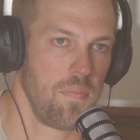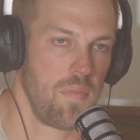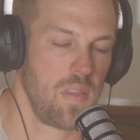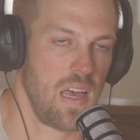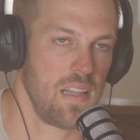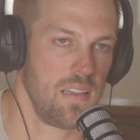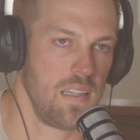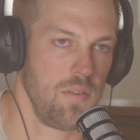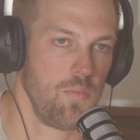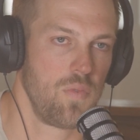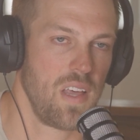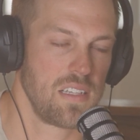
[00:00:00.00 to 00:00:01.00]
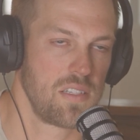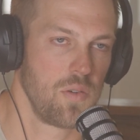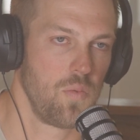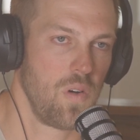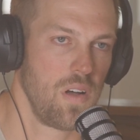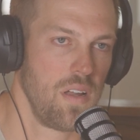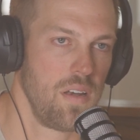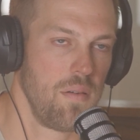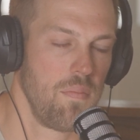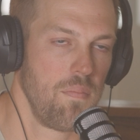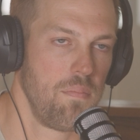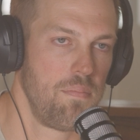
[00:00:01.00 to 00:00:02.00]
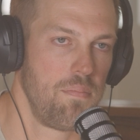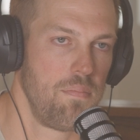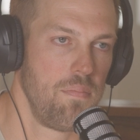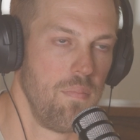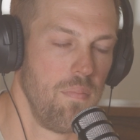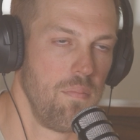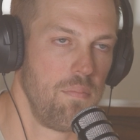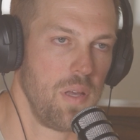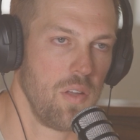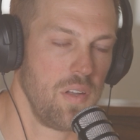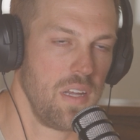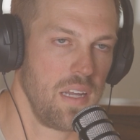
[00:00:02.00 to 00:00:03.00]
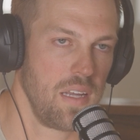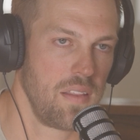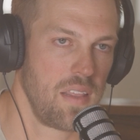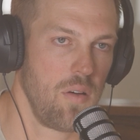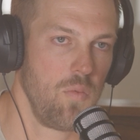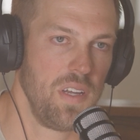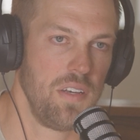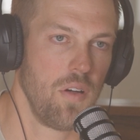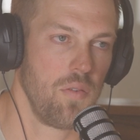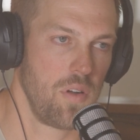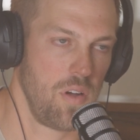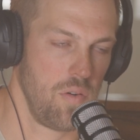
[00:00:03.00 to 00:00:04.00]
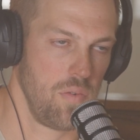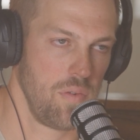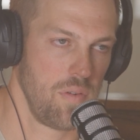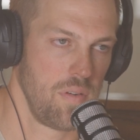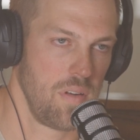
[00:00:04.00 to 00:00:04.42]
that's the one building that we don't own